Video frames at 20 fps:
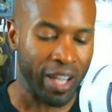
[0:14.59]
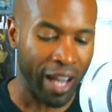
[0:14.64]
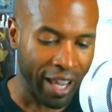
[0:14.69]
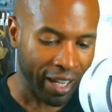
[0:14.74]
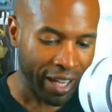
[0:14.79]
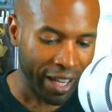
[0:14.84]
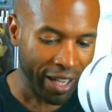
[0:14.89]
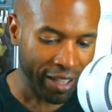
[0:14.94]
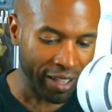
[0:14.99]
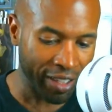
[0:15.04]
I
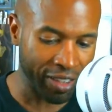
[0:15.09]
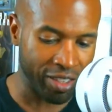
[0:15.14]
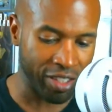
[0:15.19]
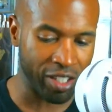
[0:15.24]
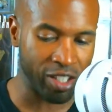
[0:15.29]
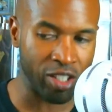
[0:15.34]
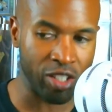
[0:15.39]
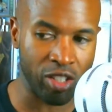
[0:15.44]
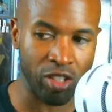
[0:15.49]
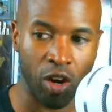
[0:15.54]
like
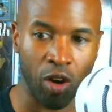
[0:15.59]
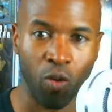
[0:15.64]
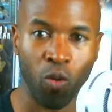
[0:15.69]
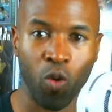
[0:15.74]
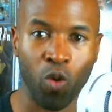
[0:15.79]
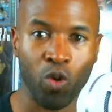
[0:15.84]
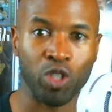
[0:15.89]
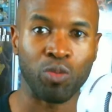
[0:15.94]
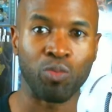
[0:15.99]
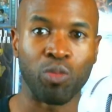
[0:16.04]
this Star
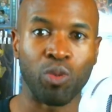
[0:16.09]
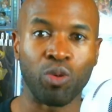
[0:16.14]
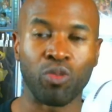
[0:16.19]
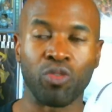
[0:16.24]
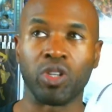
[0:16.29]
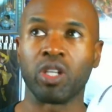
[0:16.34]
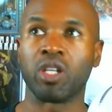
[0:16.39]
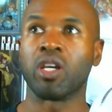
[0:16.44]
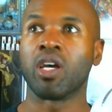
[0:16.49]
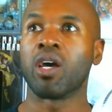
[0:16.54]
Wars
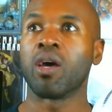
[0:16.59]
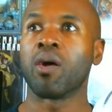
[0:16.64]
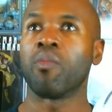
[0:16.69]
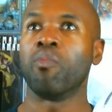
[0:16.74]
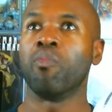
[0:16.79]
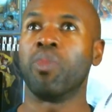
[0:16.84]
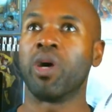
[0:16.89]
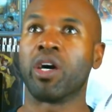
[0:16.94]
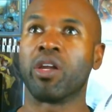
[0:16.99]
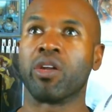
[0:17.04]
movie
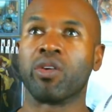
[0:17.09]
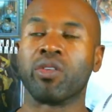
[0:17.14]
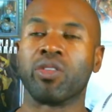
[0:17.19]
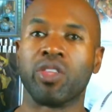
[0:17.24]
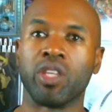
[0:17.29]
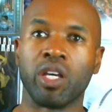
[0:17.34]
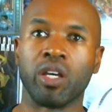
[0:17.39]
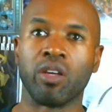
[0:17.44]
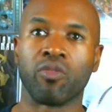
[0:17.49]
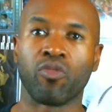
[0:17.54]
better
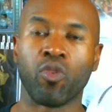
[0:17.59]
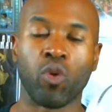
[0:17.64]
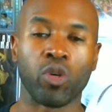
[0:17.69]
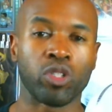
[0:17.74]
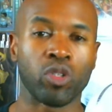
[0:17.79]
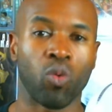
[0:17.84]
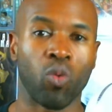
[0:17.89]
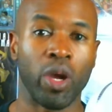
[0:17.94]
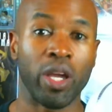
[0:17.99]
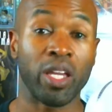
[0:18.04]
than Force
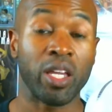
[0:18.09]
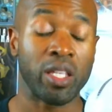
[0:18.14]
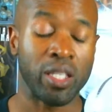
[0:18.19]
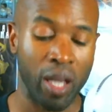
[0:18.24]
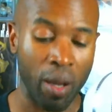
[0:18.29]
Awakens.